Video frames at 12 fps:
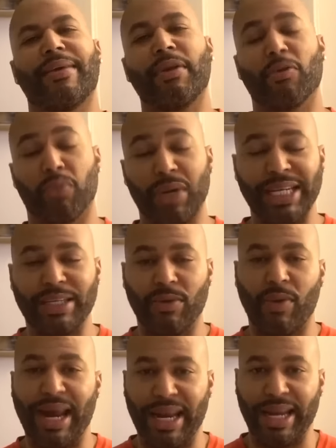The reason
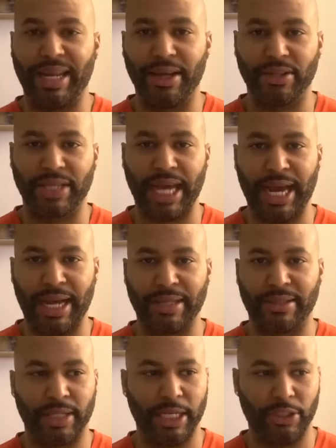why that is,
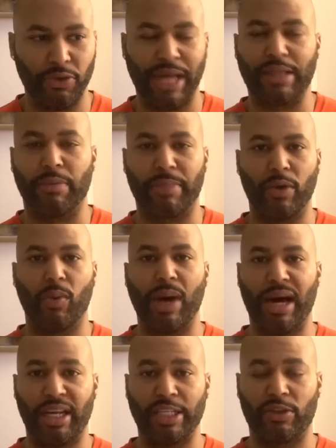guys, is you have to be
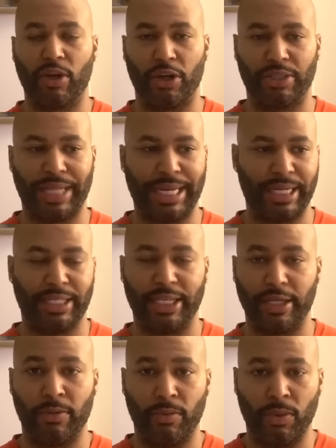aware of these girls like this
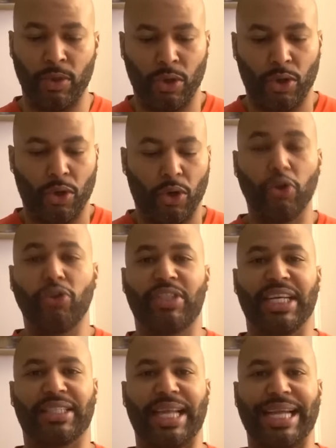here who
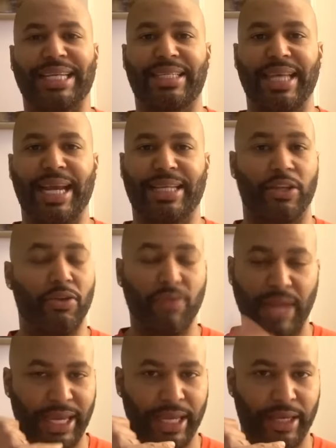just like to text and you
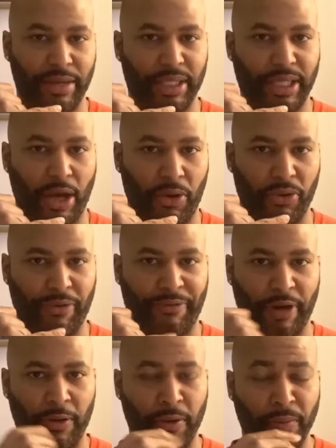can't get them to talk on the
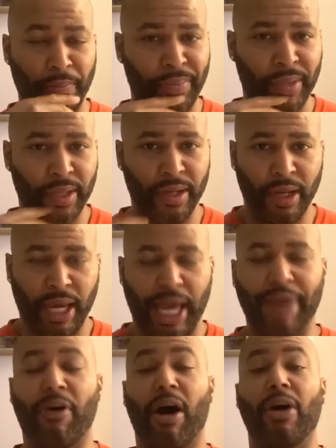phone.
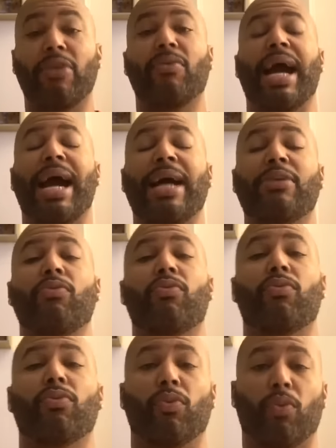And for all you guys
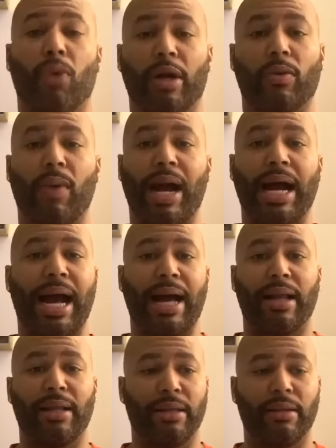who wonder why
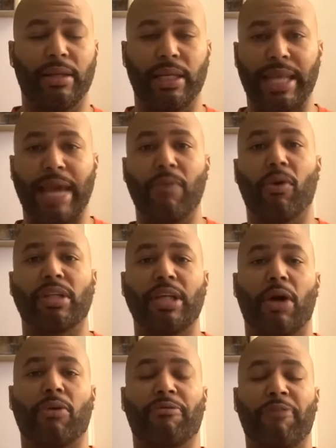they want to
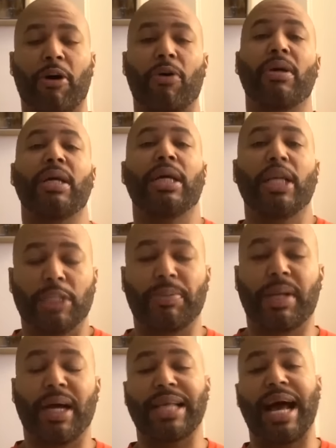talk on the phone, it's
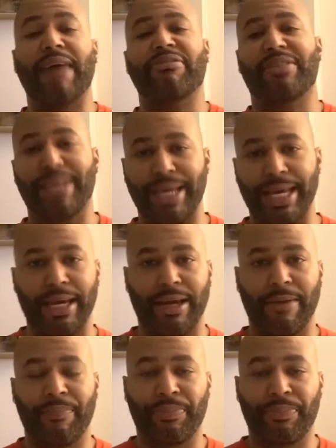because I've said